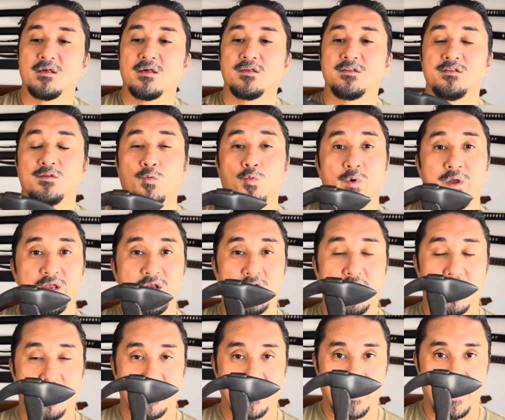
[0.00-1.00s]
the
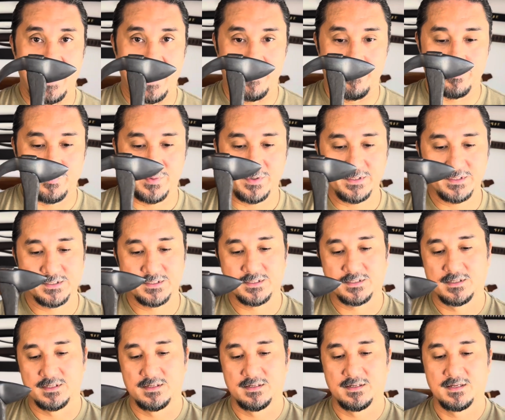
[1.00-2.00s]
Wingguard Empress,
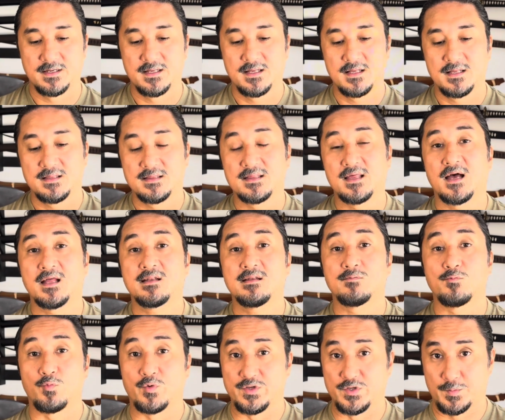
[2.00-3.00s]

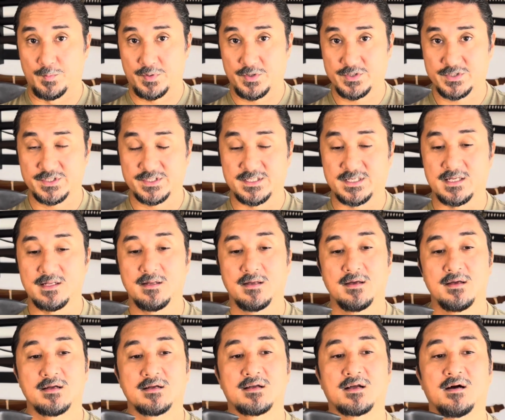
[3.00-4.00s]
that when you purchase it
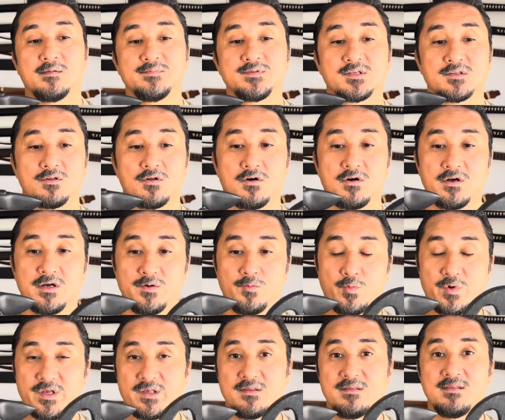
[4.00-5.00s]
comes along
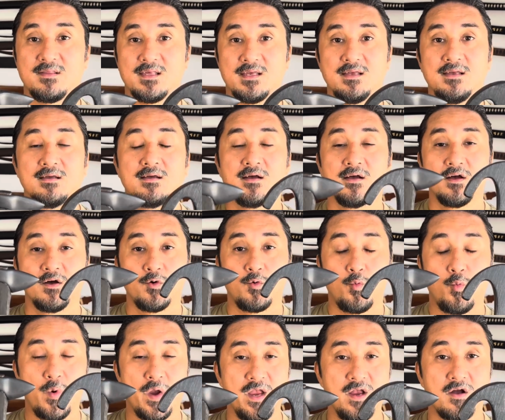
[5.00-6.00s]
with the
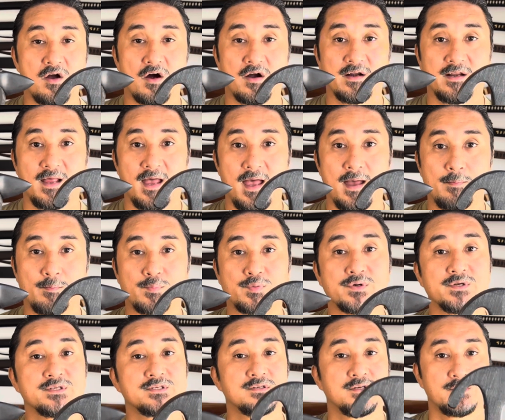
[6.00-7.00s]
Wingguard
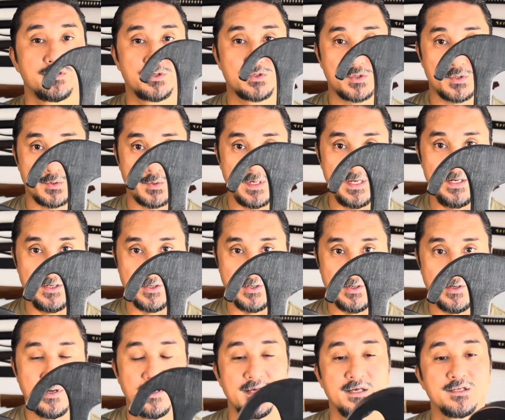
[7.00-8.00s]
Empress
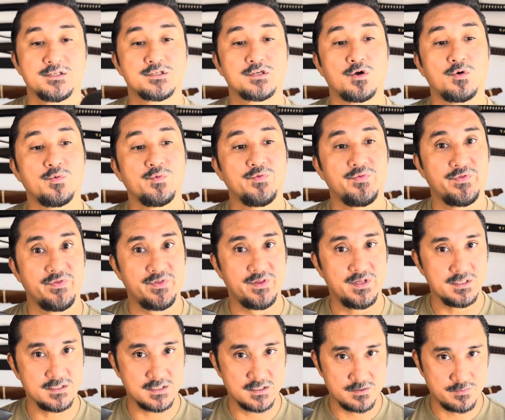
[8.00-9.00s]
trainer. So
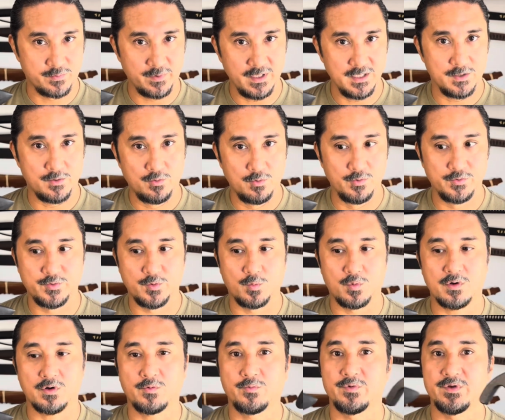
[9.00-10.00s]
this is really cool to
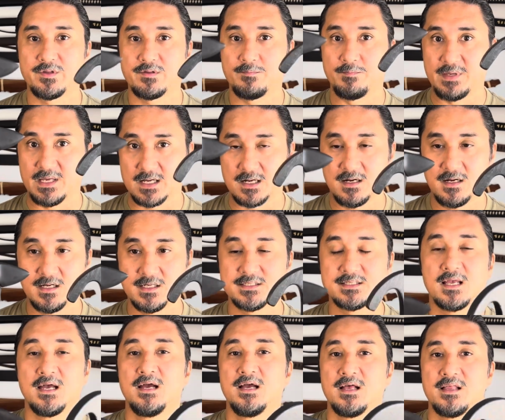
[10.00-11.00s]
work with because
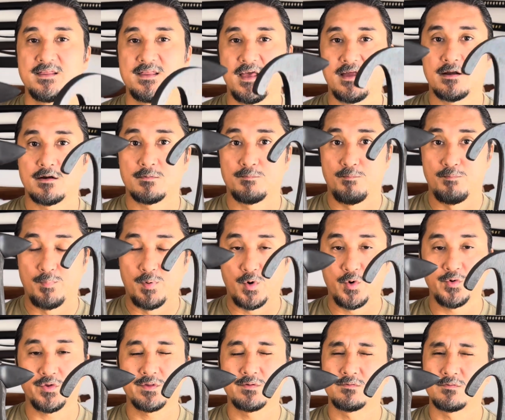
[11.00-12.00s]
They're
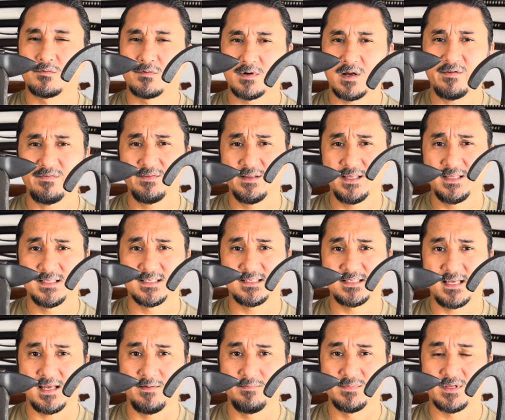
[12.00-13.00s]
both roughly the
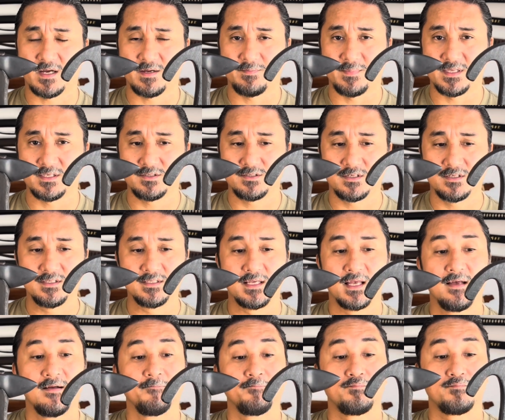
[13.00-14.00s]
same dimensions,
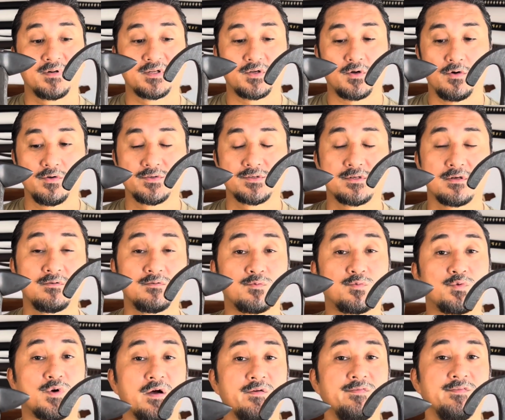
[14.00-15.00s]
but also
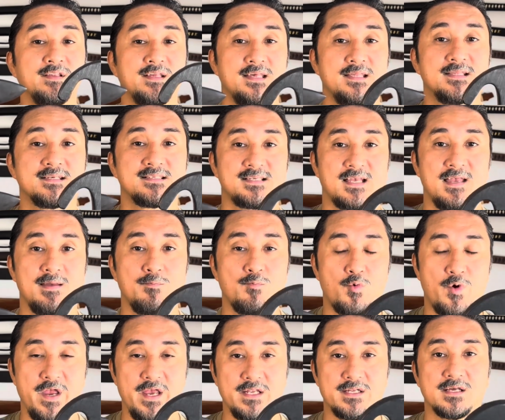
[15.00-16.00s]
roughly the same
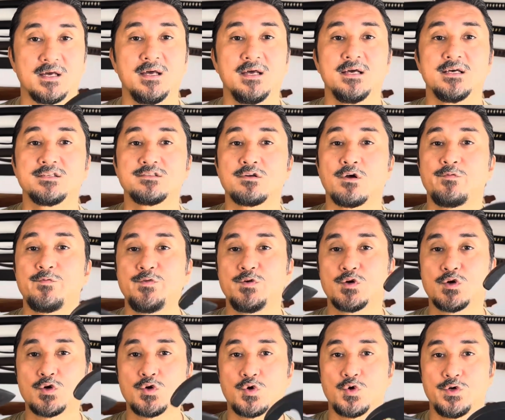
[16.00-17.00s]
weight. So if
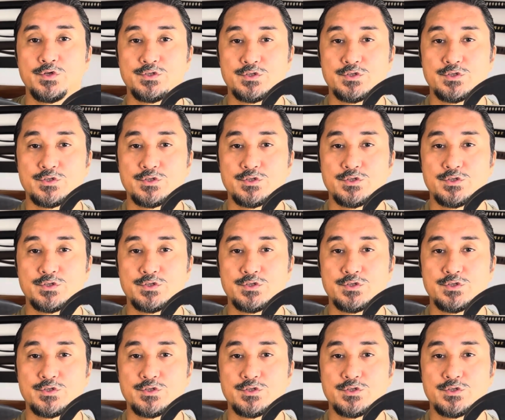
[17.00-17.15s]
you're going